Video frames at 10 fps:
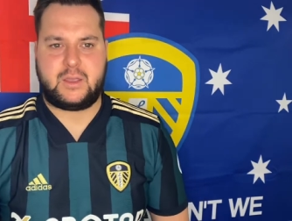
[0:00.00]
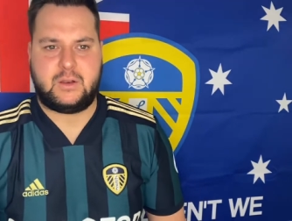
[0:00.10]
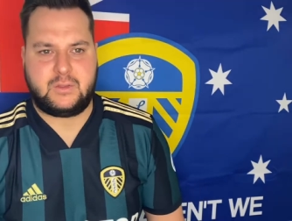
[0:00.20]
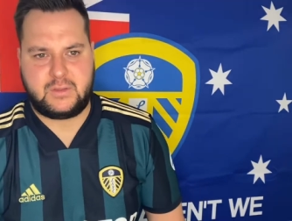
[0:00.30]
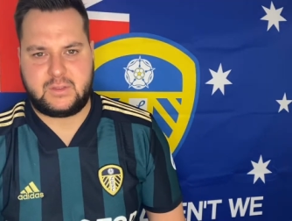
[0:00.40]
and
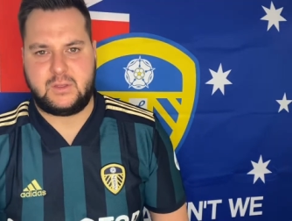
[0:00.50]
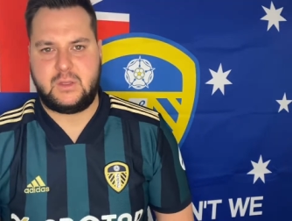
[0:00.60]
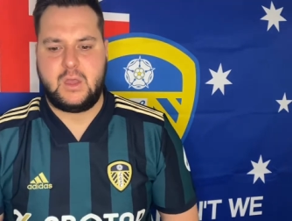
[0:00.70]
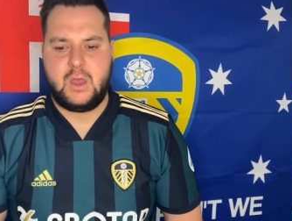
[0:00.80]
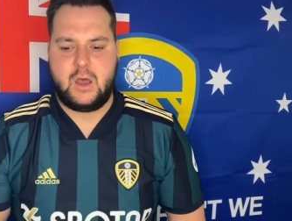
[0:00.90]
I think that
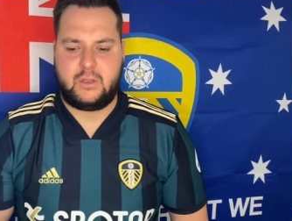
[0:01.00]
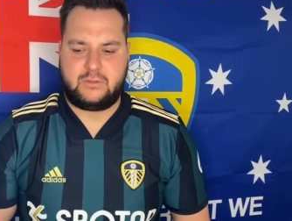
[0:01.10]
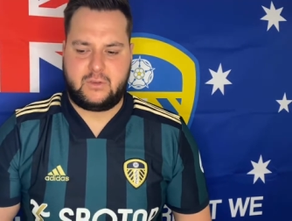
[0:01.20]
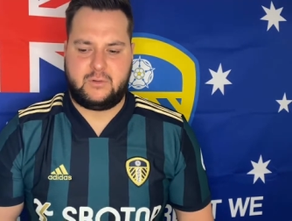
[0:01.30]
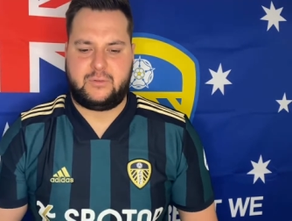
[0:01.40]
I
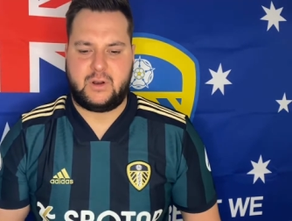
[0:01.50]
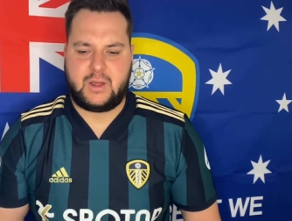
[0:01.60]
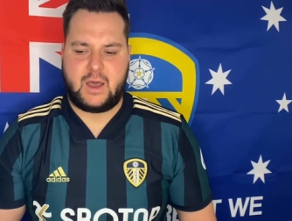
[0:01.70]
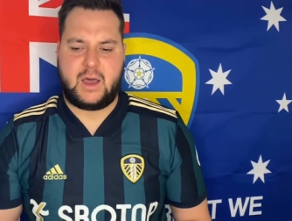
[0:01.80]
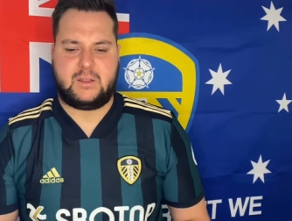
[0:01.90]
find it
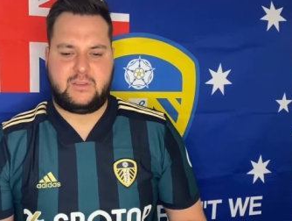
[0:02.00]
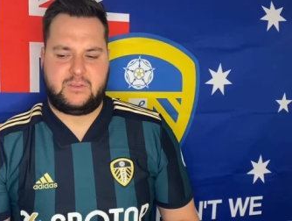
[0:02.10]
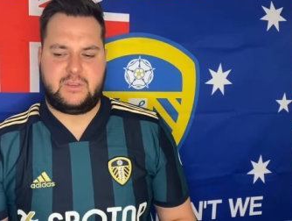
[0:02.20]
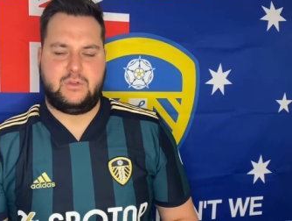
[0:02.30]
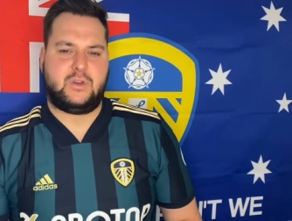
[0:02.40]
hard to
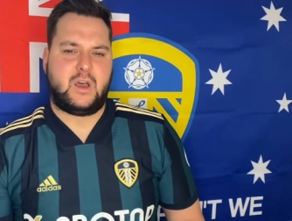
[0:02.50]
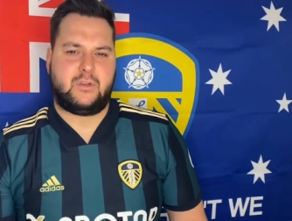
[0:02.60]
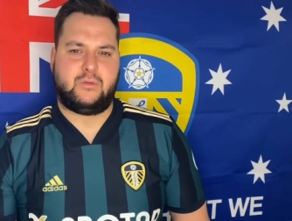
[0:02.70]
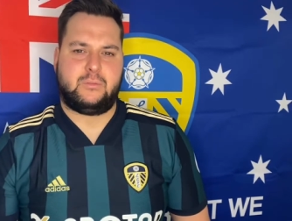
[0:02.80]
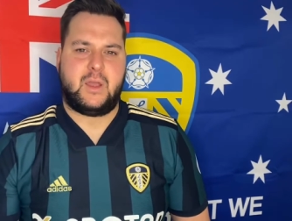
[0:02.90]
see
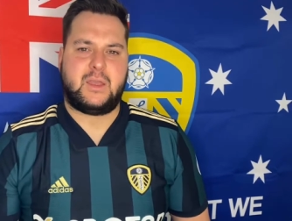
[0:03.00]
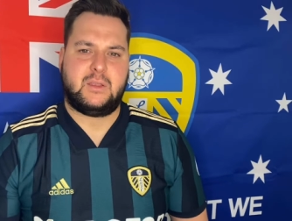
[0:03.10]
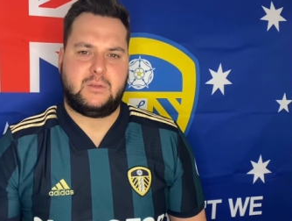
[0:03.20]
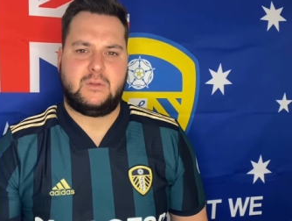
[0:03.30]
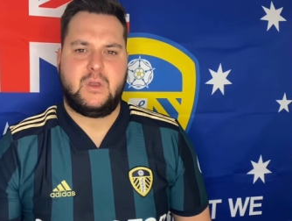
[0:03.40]
Newcastle
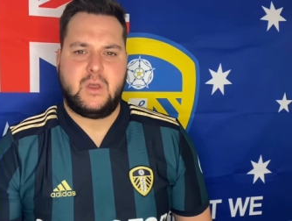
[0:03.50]
breaking